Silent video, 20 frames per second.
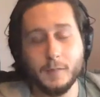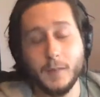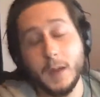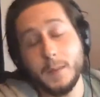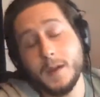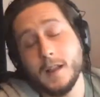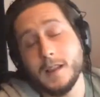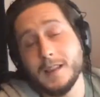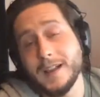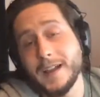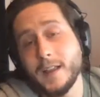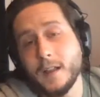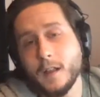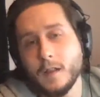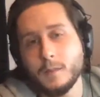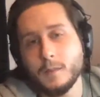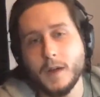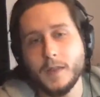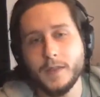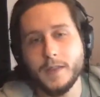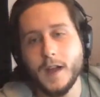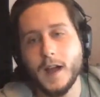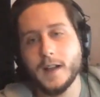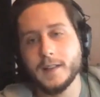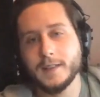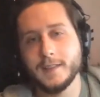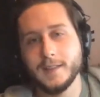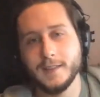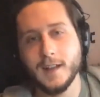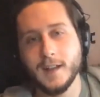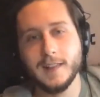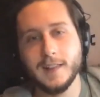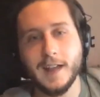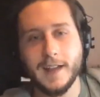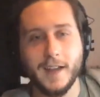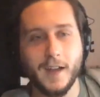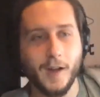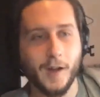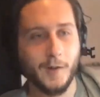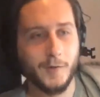Maybe a little, but not
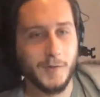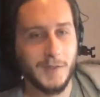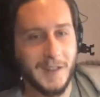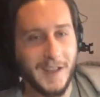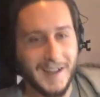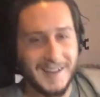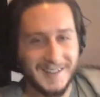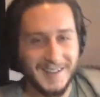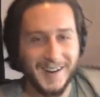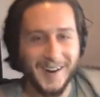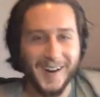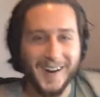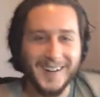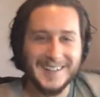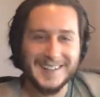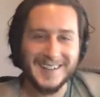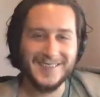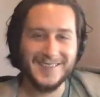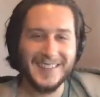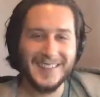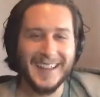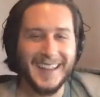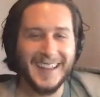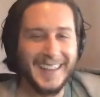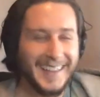like 100,000 cars or something.